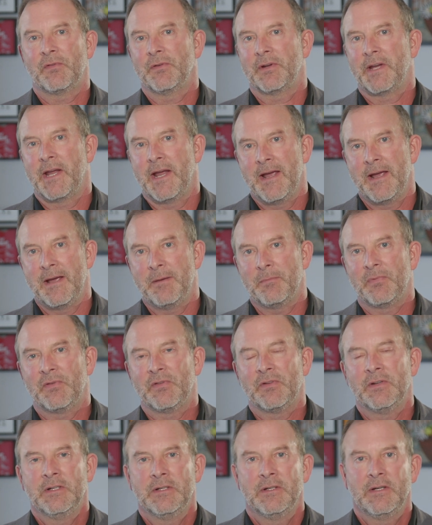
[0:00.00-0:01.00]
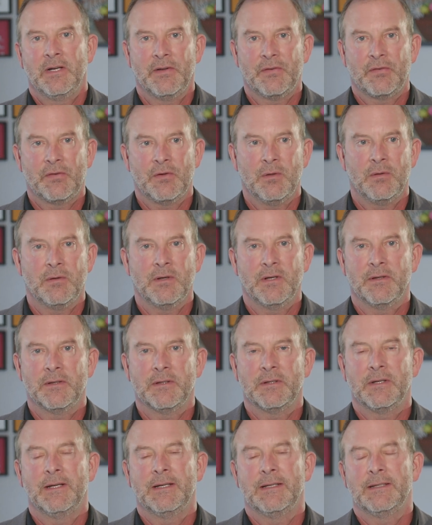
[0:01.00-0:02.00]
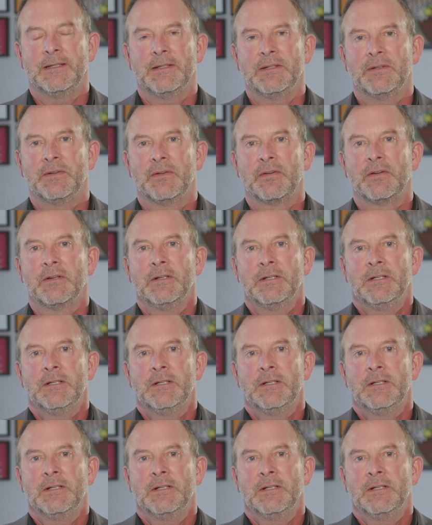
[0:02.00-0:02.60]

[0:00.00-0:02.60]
to camps and so on, and